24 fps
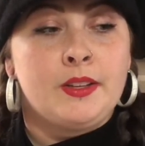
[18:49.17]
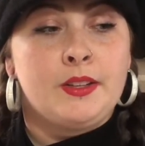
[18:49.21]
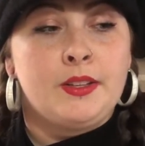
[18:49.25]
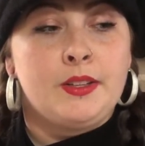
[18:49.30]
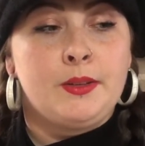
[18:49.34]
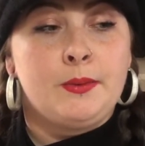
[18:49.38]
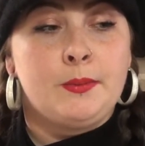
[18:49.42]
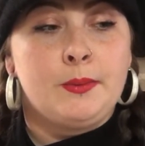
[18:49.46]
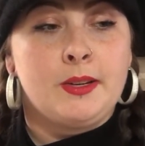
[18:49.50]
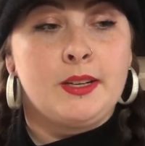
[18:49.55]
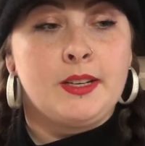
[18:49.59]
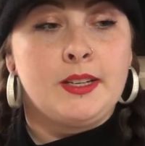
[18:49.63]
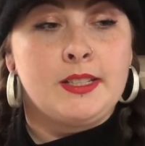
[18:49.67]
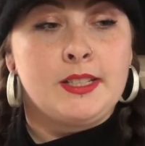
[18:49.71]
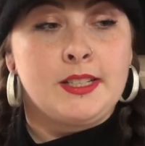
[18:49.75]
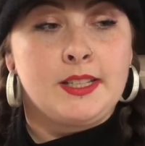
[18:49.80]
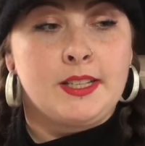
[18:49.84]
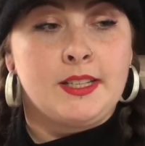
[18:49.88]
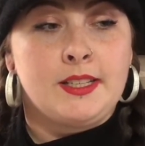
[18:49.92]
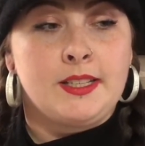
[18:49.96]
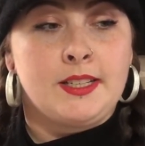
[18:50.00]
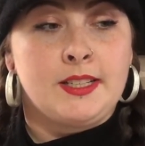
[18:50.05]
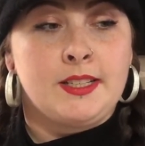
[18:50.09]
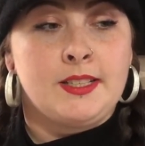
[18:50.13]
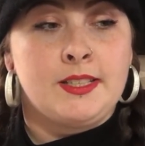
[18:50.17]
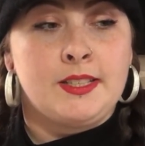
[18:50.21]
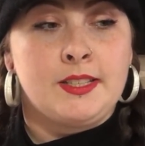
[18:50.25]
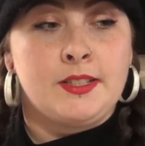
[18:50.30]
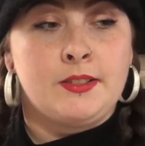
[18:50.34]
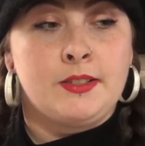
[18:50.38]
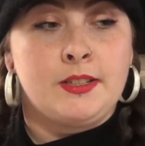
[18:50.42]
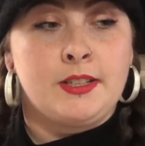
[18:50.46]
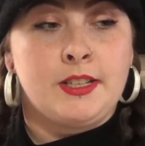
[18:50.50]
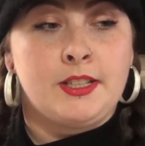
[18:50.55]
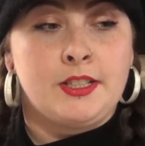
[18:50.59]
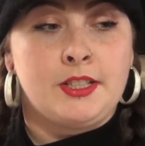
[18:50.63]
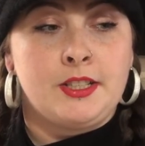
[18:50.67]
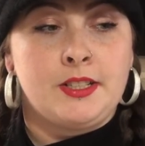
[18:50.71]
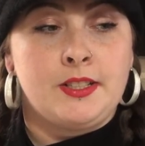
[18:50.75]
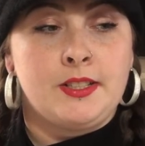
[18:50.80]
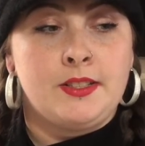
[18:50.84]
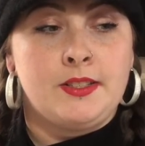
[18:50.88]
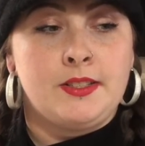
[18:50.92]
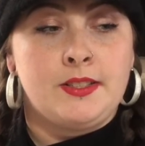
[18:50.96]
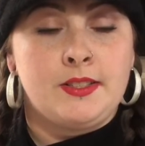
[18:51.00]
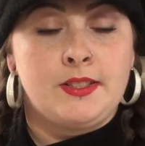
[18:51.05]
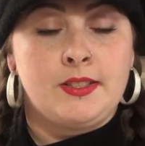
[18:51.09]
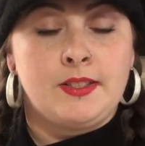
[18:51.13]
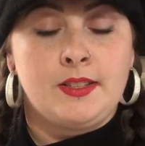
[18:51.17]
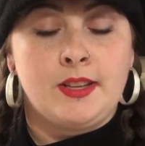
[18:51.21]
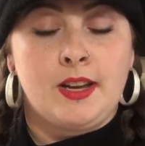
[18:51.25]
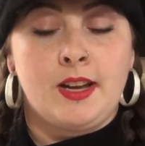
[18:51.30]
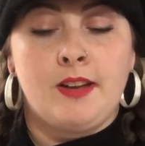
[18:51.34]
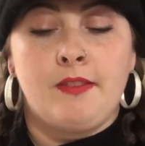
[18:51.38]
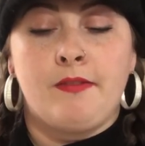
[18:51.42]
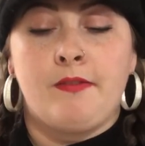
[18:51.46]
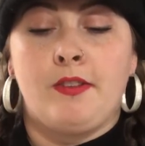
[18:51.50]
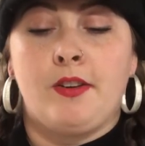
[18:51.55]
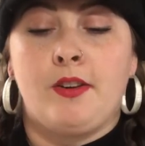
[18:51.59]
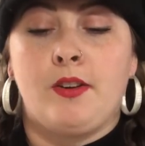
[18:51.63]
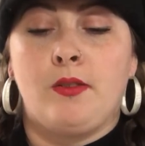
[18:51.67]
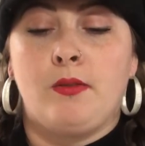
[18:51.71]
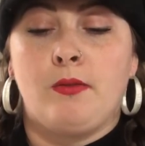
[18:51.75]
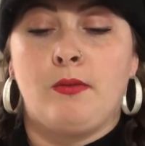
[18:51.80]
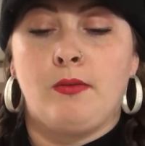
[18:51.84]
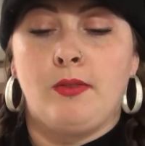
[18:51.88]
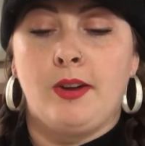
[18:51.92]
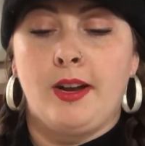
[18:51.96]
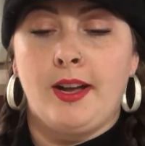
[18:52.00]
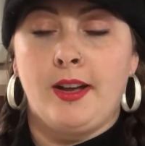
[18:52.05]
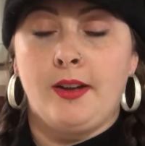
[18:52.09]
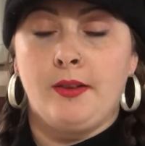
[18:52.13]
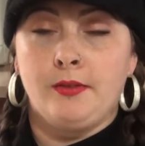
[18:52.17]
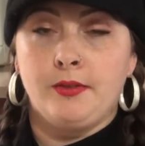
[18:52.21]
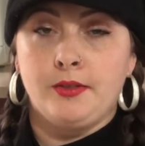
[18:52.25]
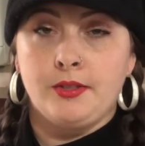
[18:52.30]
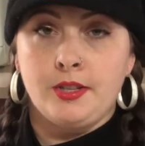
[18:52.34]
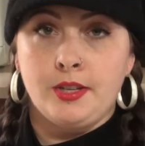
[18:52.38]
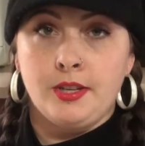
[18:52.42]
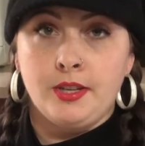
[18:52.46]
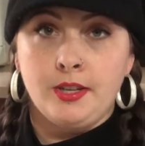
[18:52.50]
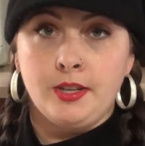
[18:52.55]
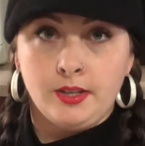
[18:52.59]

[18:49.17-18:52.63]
you want to take into consideration stuff around